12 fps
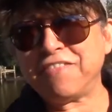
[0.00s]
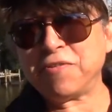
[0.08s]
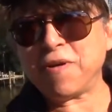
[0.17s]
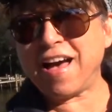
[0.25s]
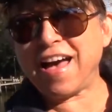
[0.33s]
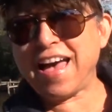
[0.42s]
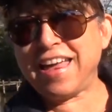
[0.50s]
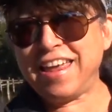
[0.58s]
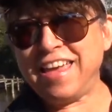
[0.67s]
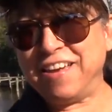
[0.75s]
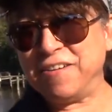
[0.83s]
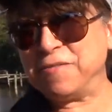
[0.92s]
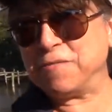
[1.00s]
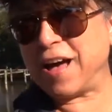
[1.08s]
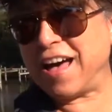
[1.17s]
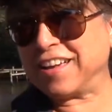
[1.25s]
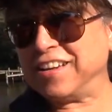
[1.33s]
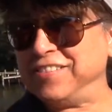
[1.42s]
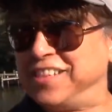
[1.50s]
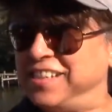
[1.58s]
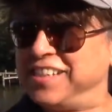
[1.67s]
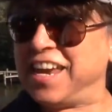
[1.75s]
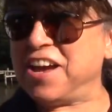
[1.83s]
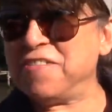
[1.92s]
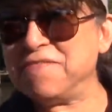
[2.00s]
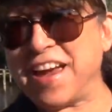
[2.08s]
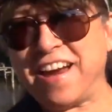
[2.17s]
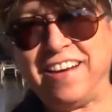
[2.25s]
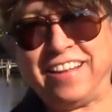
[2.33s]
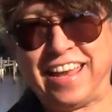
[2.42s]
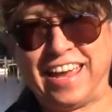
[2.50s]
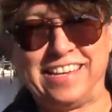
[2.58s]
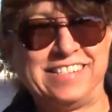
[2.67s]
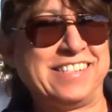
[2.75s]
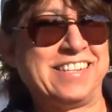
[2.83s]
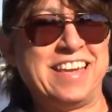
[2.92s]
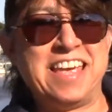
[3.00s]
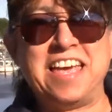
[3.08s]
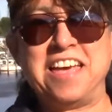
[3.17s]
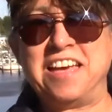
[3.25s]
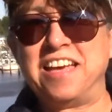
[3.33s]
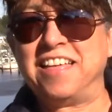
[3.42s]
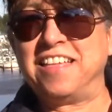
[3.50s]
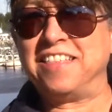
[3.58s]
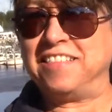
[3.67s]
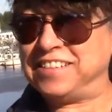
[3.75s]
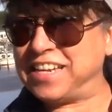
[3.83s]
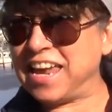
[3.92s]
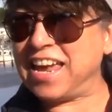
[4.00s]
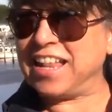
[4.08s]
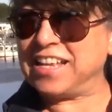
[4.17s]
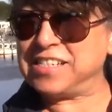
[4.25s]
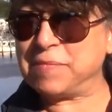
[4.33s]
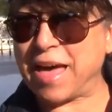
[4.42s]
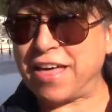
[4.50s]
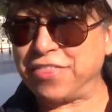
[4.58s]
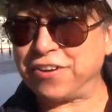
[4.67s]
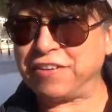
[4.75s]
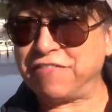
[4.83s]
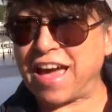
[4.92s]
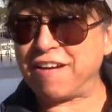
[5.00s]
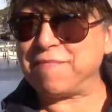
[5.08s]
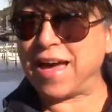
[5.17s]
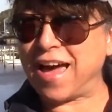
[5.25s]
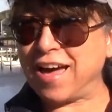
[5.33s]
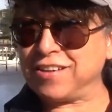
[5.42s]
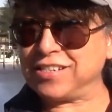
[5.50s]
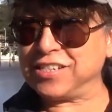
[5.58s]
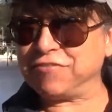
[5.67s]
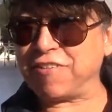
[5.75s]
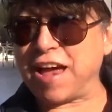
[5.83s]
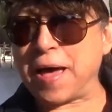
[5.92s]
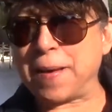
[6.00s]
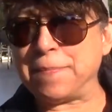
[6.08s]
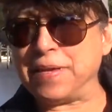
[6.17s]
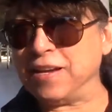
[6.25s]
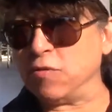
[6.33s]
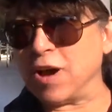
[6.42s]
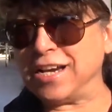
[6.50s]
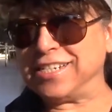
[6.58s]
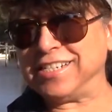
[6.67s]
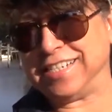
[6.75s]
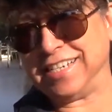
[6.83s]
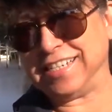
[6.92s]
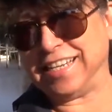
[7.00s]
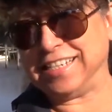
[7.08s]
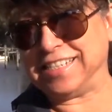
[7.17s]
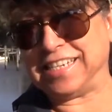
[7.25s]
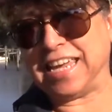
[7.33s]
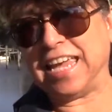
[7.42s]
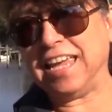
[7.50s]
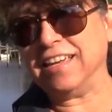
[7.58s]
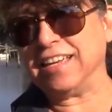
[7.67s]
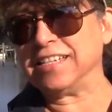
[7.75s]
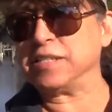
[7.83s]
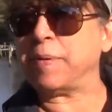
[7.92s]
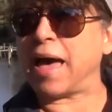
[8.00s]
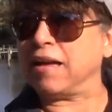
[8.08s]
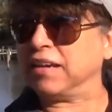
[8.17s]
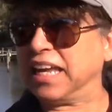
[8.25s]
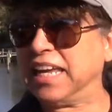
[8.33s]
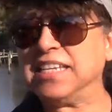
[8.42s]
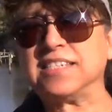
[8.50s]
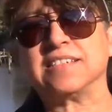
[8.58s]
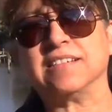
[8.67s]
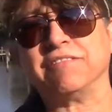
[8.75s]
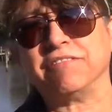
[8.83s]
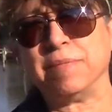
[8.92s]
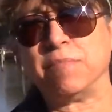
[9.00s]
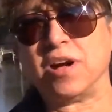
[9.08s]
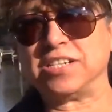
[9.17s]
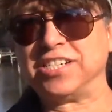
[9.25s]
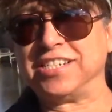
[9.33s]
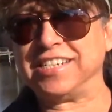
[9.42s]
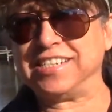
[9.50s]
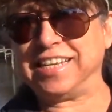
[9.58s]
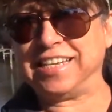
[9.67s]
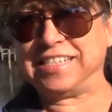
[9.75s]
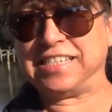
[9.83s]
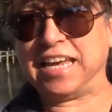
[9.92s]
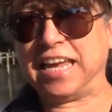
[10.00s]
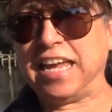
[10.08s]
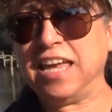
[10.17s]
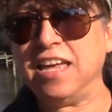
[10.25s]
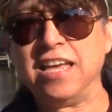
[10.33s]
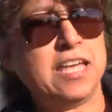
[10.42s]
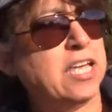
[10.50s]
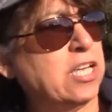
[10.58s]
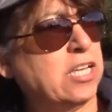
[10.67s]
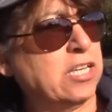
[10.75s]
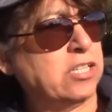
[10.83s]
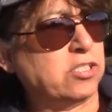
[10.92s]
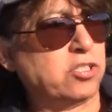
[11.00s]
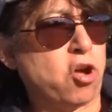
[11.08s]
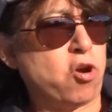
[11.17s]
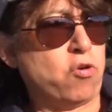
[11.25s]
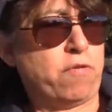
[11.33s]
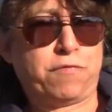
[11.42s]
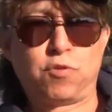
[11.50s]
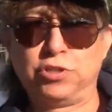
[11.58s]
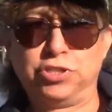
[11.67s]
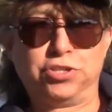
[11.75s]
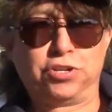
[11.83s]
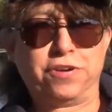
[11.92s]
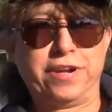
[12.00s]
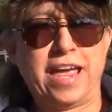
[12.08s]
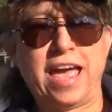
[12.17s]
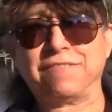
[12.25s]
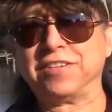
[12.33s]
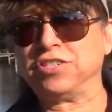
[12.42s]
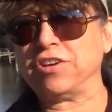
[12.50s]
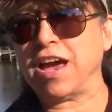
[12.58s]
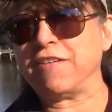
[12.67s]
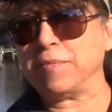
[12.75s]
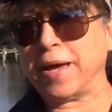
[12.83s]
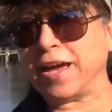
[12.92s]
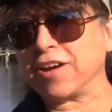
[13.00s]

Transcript: everyone. Welcome to Deale, Maryland. Deale is about 35 miles from Washington, D.C. It's about east from Washington, D.C. So, of course, you're going to have to travel by